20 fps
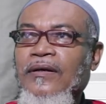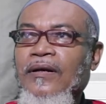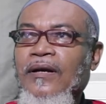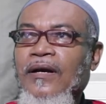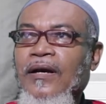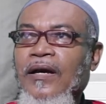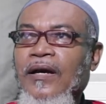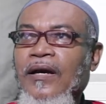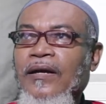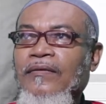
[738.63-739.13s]

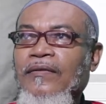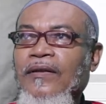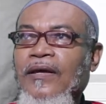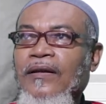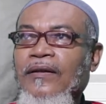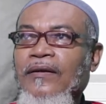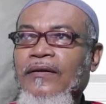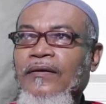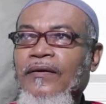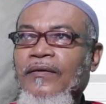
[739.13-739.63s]
and
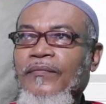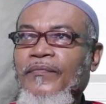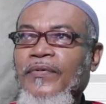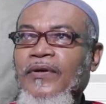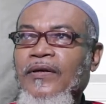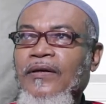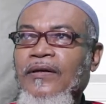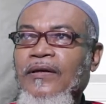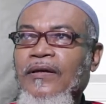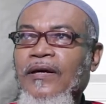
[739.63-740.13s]
then
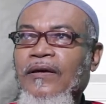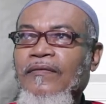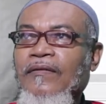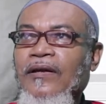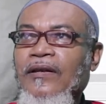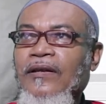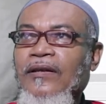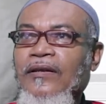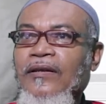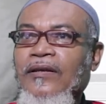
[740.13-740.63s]
B, and
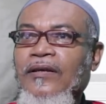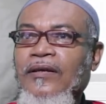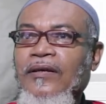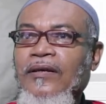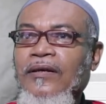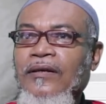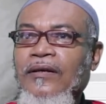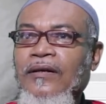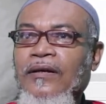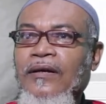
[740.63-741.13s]
then
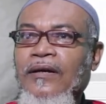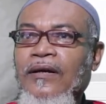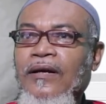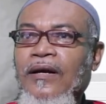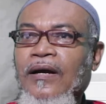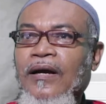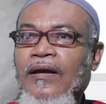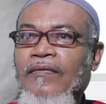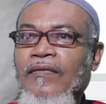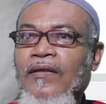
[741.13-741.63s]
D,
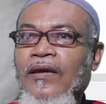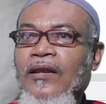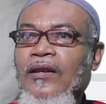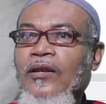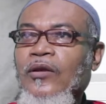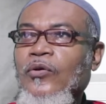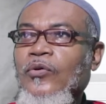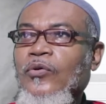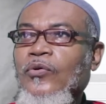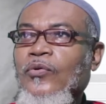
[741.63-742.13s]
and
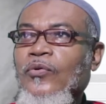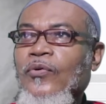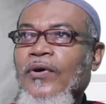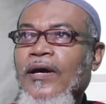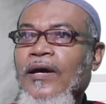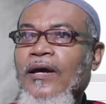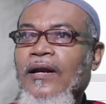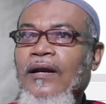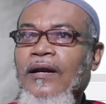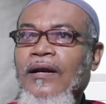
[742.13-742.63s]
then
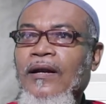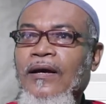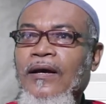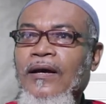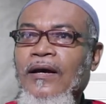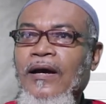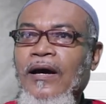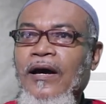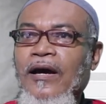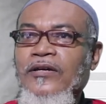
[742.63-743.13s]
UL,
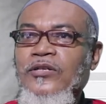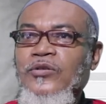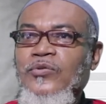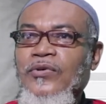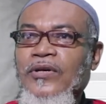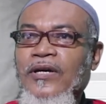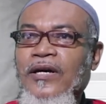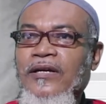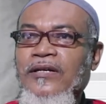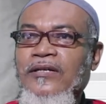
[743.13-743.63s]
as
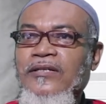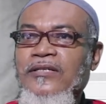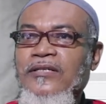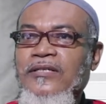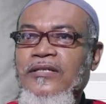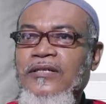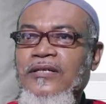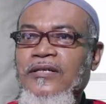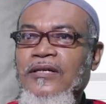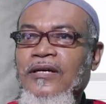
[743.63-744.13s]
you can
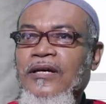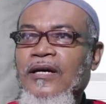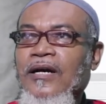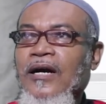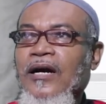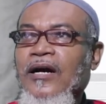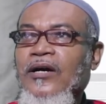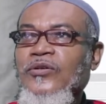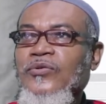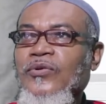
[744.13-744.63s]
see
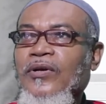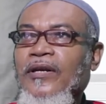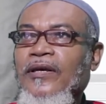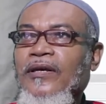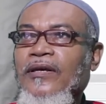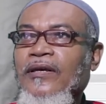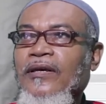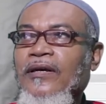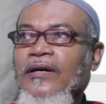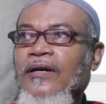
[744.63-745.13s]
actually
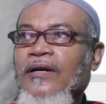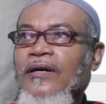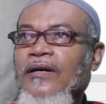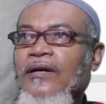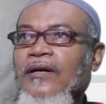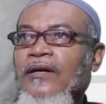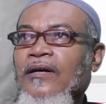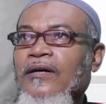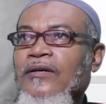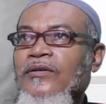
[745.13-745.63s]
here.
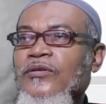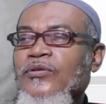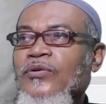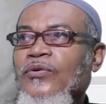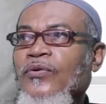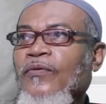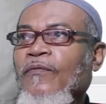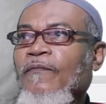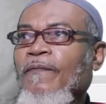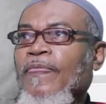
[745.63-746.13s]

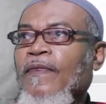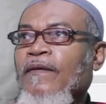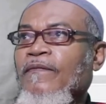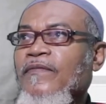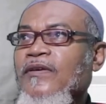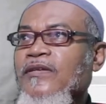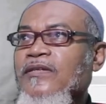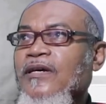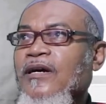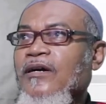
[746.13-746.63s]
So
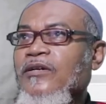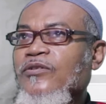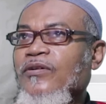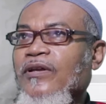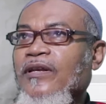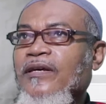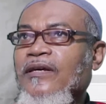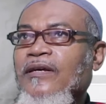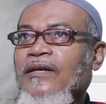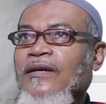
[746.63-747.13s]
this
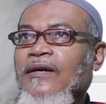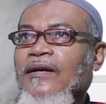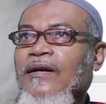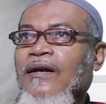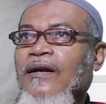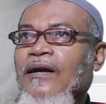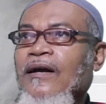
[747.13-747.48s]
actually